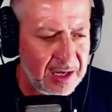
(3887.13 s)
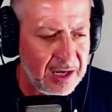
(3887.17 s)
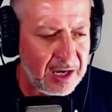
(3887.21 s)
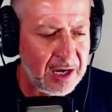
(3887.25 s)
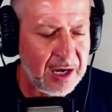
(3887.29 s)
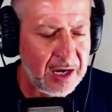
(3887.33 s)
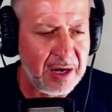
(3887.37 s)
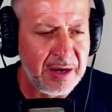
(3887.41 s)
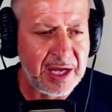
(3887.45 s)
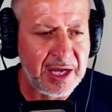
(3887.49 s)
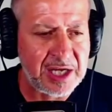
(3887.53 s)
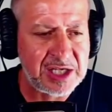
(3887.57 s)

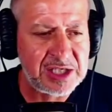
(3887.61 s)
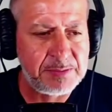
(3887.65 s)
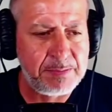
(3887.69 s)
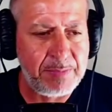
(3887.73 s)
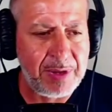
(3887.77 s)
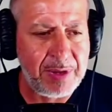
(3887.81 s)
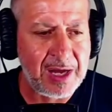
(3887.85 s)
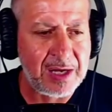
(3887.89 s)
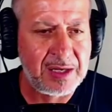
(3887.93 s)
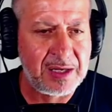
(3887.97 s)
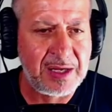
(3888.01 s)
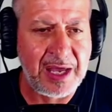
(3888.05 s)
Our next
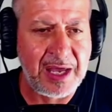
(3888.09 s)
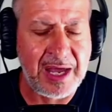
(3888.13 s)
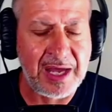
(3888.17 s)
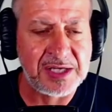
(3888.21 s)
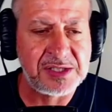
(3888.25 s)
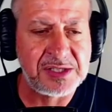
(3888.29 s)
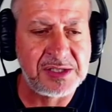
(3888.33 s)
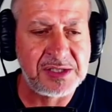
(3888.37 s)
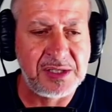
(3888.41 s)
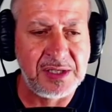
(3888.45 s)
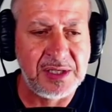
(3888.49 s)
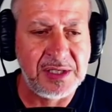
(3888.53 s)

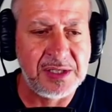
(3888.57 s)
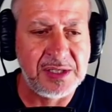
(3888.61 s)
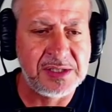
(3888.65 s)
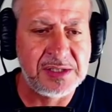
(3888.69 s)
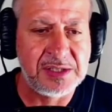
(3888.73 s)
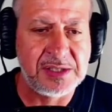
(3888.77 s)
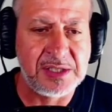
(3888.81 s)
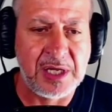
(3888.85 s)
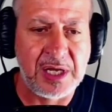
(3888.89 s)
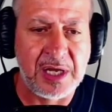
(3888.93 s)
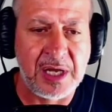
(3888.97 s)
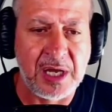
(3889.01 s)
podcast
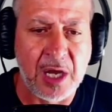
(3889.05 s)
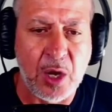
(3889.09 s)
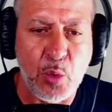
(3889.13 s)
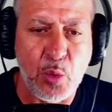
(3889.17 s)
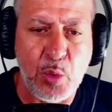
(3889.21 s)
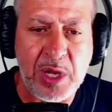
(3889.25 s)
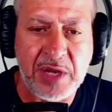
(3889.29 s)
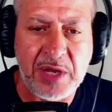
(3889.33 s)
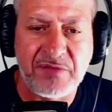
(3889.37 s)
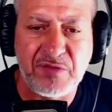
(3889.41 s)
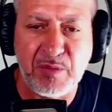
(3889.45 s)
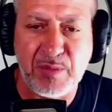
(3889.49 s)
is a
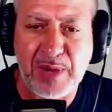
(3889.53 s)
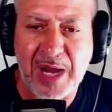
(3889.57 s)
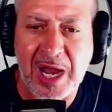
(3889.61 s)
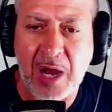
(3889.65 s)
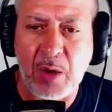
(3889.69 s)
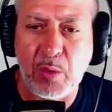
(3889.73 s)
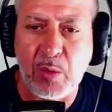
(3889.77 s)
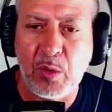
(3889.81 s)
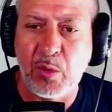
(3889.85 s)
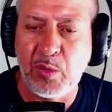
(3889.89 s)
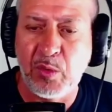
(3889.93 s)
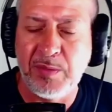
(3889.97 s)
week from now.
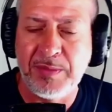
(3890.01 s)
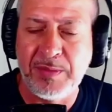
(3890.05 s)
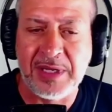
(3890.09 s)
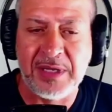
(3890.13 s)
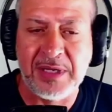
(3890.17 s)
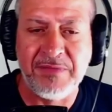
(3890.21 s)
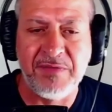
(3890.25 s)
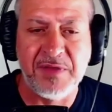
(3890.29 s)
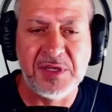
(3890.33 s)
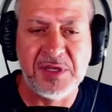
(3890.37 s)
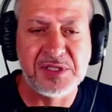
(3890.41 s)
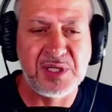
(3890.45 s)
We'll
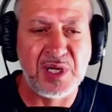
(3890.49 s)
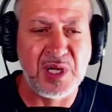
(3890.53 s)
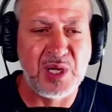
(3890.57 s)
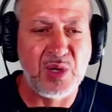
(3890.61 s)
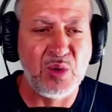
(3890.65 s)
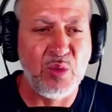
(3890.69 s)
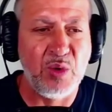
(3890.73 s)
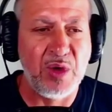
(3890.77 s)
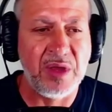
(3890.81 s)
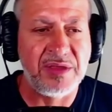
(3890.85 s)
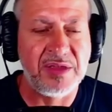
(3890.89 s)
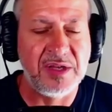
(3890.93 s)
be
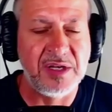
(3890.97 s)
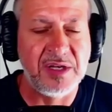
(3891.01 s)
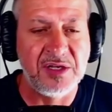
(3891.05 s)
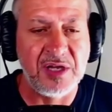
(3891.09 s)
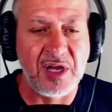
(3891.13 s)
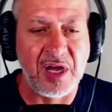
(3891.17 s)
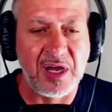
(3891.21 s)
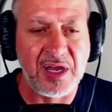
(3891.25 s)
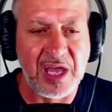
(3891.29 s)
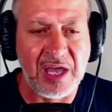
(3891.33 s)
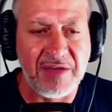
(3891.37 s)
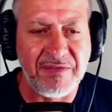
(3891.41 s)
visiting with
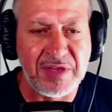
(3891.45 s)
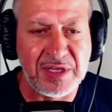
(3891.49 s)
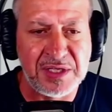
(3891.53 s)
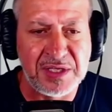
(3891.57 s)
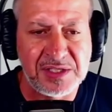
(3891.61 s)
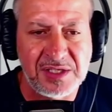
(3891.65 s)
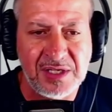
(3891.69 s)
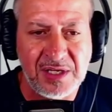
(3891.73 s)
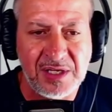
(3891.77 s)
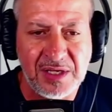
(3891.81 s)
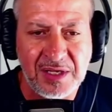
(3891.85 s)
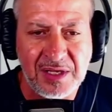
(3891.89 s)
Doug
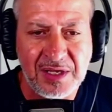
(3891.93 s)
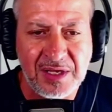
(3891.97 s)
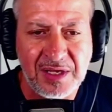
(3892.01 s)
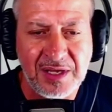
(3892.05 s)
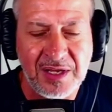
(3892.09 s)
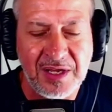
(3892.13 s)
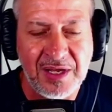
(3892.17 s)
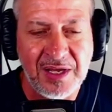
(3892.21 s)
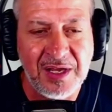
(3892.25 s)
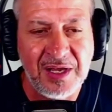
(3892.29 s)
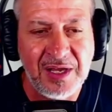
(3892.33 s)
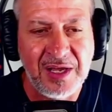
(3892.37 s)
Evans.
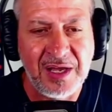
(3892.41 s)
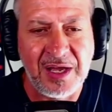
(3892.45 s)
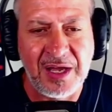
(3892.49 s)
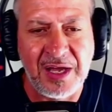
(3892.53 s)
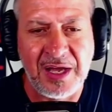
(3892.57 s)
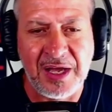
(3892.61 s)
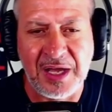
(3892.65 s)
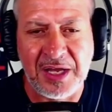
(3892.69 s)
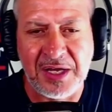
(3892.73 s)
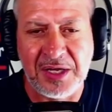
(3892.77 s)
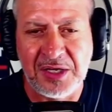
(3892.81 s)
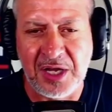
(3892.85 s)

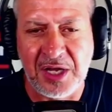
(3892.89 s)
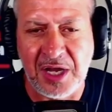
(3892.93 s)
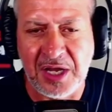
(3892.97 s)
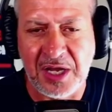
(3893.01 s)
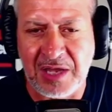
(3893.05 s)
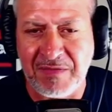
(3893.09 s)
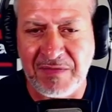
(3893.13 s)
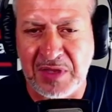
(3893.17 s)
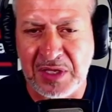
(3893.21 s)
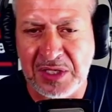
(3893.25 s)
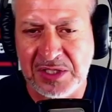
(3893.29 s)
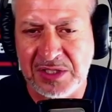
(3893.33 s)
Doug
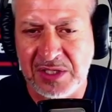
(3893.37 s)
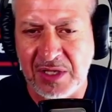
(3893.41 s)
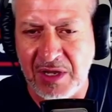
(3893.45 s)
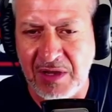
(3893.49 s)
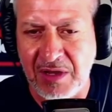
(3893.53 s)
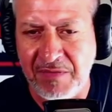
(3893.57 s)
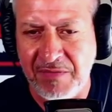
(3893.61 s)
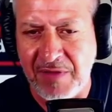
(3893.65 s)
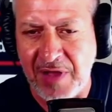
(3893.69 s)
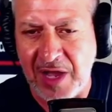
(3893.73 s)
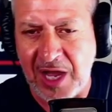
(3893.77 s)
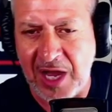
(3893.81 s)
Evans
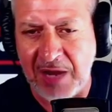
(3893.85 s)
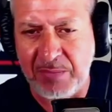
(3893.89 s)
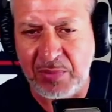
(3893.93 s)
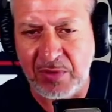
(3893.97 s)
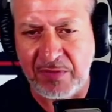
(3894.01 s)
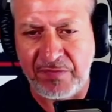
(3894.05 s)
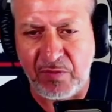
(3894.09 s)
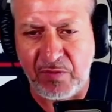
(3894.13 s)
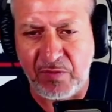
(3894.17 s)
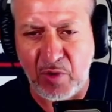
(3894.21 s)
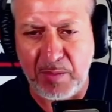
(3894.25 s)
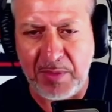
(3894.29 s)
of High
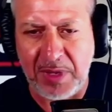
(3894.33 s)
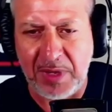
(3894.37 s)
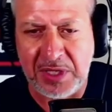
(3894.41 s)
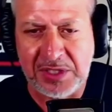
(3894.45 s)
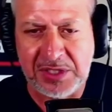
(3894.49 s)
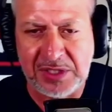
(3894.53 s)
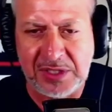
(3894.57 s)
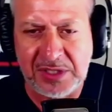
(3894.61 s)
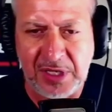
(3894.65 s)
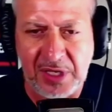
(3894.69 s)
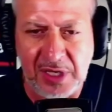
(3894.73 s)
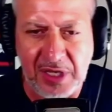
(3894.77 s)

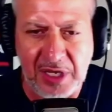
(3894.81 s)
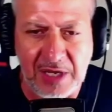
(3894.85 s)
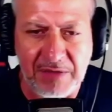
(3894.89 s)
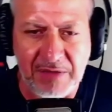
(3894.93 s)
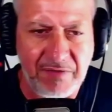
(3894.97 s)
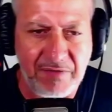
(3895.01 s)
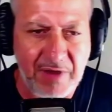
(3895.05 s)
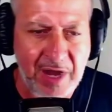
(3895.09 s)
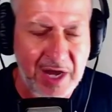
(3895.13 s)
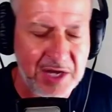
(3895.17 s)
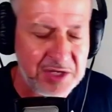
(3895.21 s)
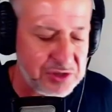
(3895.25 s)
Performance
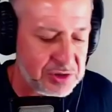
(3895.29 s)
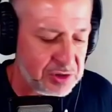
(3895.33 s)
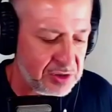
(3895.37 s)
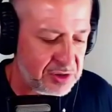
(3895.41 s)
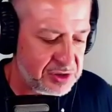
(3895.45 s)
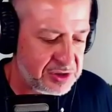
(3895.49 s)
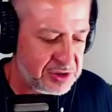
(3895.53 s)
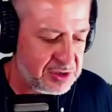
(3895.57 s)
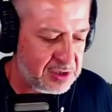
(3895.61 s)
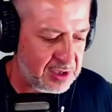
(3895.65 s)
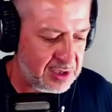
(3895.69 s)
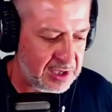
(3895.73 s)

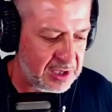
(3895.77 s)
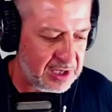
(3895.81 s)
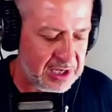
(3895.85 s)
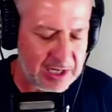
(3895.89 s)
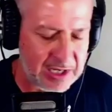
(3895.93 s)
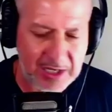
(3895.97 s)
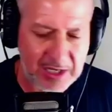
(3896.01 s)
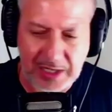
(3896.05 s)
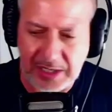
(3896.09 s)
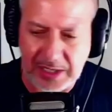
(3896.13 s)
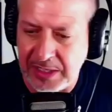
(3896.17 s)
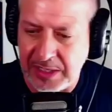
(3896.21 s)
Advisors,
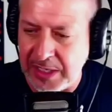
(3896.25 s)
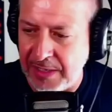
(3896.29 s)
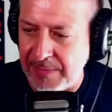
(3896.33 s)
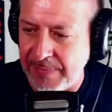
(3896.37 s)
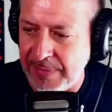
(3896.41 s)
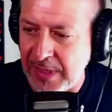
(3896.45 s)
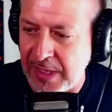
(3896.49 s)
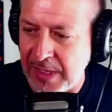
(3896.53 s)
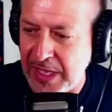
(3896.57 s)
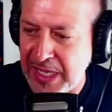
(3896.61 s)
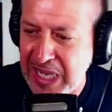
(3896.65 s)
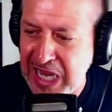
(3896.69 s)
and
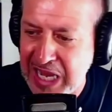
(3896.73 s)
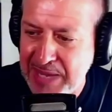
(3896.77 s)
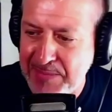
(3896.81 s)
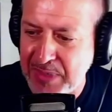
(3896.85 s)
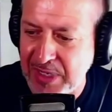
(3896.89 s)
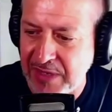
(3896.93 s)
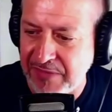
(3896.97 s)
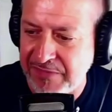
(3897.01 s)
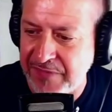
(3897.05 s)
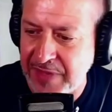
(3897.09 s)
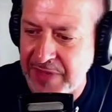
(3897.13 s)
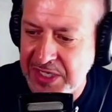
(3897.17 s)
a name
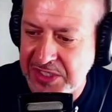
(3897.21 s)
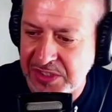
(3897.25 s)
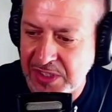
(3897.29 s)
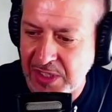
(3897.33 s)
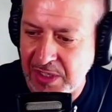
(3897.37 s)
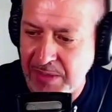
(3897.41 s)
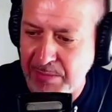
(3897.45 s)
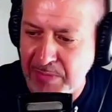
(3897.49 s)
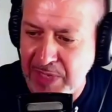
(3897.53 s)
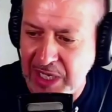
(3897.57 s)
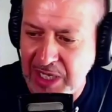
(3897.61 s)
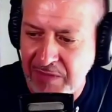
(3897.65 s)
and a face
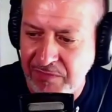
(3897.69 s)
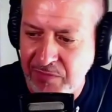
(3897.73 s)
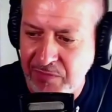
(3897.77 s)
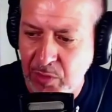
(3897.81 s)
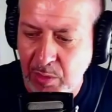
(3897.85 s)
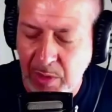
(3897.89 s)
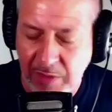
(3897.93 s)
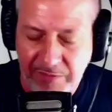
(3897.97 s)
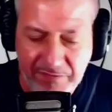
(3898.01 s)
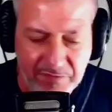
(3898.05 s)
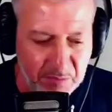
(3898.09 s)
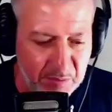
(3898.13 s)
that many of
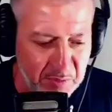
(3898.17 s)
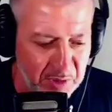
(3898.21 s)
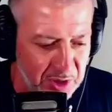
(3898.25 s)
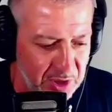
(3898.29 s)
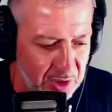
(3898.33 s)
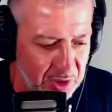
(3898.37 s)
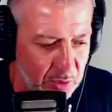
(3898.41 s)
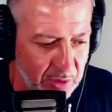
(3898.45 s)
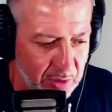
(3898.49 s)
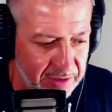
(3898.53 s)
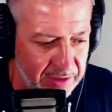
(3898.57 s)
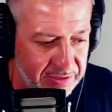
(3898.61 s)
you are
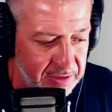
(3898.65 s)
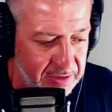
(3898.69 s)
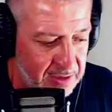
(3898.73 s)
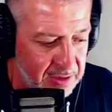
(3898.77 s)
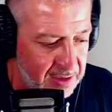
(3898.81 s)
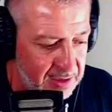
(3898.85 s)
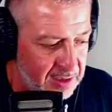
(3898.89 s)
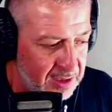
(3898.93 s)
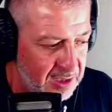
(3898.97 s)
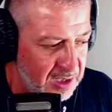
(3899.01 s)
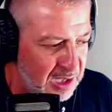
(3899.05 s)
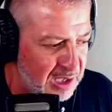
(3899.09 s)
familiar with
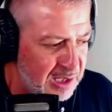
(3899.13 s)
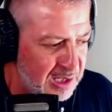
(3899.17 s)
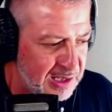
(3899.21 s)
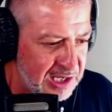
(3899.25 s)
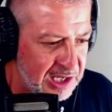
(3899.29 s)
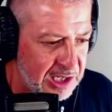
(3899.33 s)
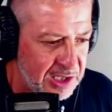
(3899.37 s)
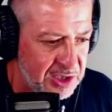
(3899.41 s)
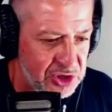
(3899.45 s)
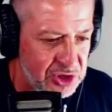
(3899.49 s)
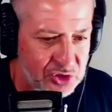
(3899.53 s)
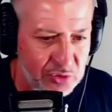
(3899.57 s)
in
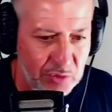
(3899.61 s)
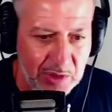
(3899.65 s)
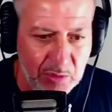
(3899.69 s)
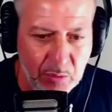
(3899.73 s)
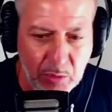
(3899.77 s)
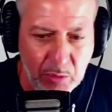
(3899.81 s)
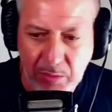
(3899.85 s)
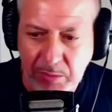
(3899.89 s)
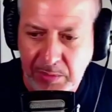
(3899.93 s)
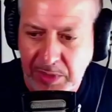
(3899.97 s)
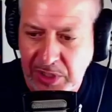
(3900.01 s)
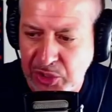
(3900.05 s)
the industry,
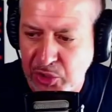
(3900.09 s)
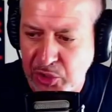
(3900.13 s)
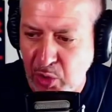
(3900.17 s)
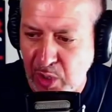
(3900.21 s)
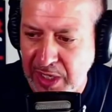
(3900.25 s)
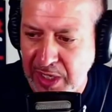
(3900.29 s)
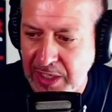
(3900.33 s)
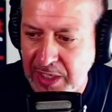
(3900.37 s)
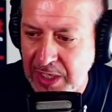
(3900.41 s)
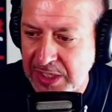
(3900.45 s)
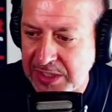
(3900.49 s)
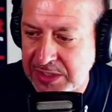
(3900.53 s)
will be
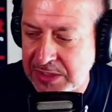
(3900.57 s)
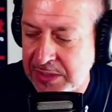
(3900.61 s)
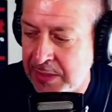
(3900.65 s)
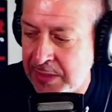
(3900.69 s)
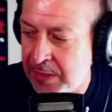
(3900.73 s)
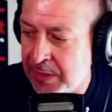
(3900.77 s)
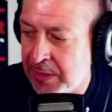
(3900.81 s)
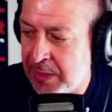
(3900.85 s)
joining us.